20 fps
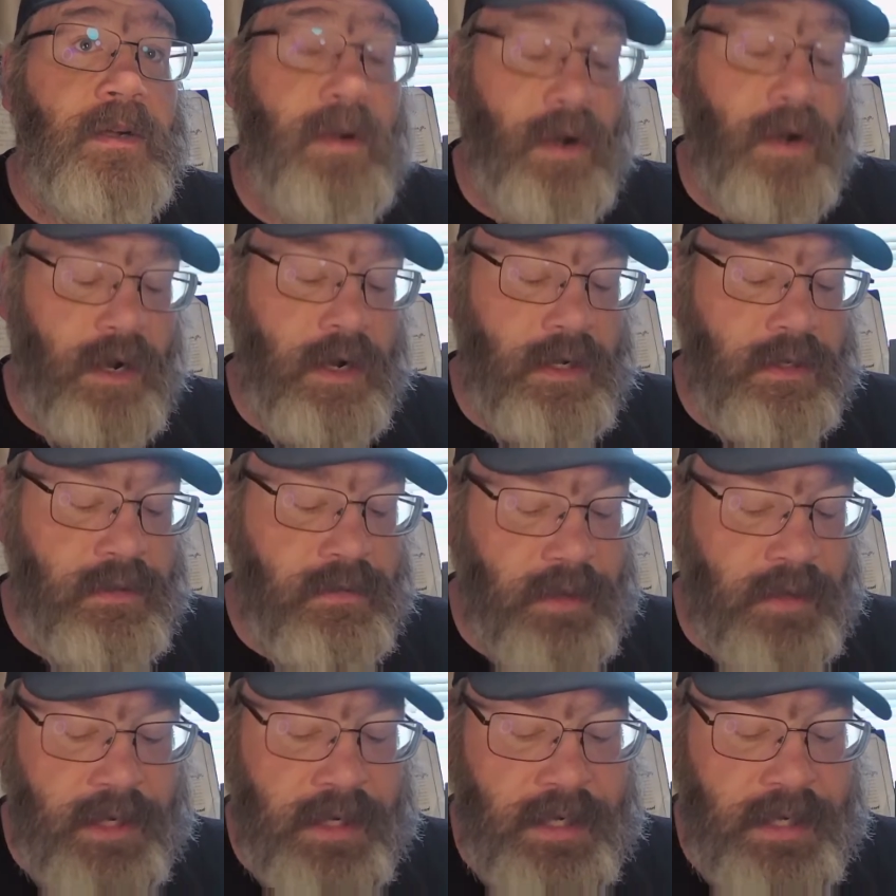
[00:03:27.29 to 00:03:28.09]
cards
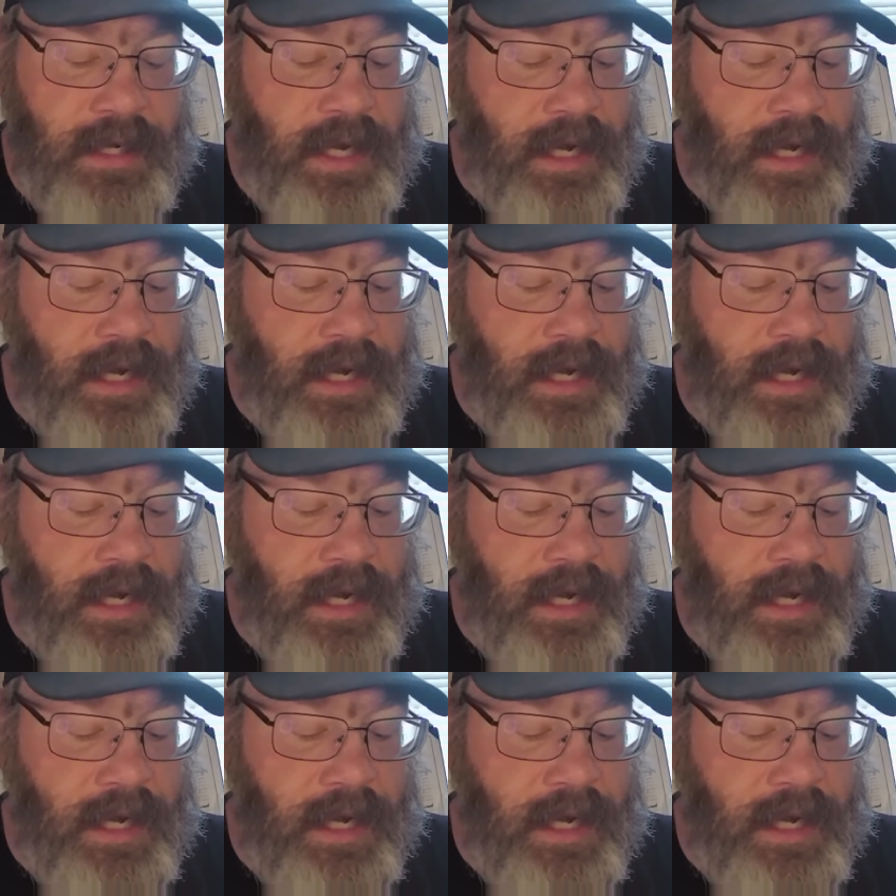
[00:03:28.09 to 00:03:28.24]
we're gonna